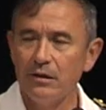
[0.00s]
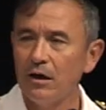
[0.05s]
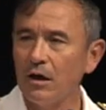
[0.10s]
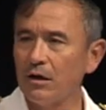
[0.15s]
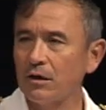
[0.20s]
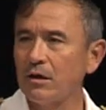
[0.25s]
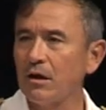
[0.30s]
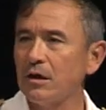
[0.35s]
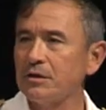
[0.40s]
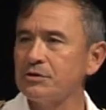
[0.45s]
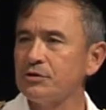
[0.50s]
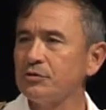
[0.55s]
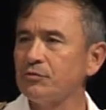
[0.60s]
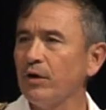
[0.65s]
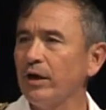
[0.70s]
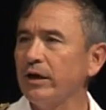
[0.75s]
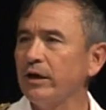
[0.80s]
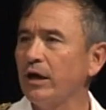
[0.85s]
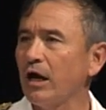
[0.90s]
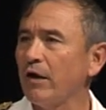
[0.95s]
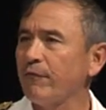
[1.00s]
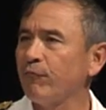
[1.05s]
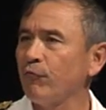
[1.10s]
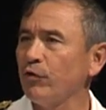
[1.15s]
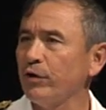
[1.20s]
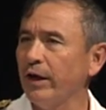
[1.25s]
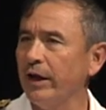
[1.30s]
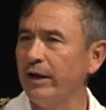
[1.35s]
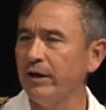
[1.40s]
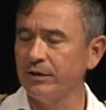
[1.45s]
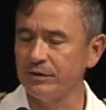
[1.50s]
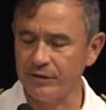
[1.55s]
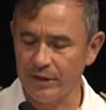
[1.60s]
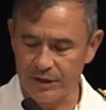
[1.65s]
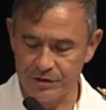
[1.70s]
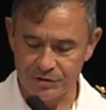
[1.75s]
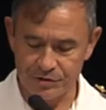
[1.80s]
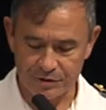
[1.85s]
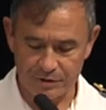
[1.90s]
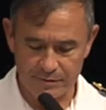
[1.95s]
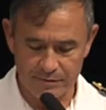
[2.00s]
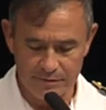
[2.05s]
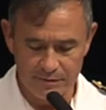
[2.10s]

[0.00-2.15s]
a concentrated effort and intention.